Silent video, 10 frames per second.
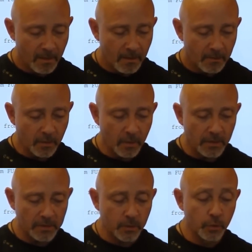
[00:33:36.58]
So
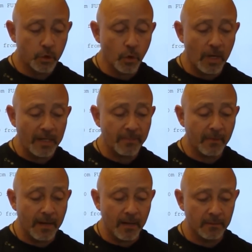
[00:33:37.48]
let's do show IP
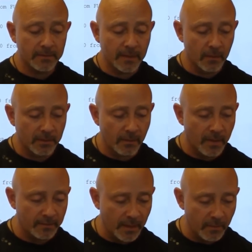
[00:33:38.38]
route. Let's take a look at the
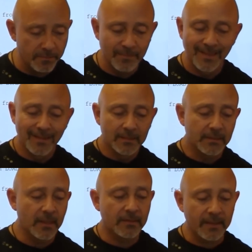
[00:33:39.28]
routing table. See,
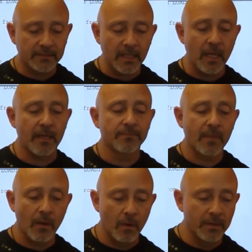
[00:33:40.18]
it takes time.
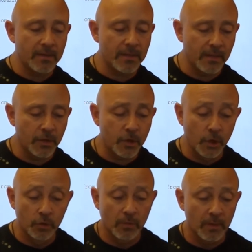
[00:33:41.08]
I only see the
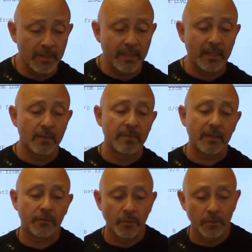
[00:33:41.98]
2. I'm only getting updates
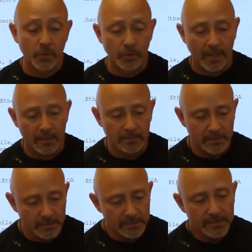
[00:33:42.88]
from the 2 now.
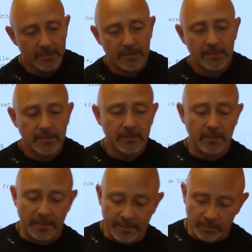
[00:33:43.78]
All
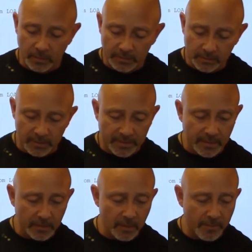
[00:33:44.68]
right, so it's going to take a
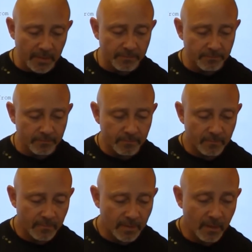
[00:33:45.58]
little bit
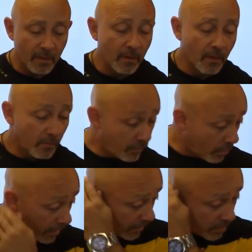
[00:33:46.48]

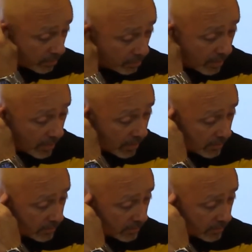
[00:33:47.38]
for it to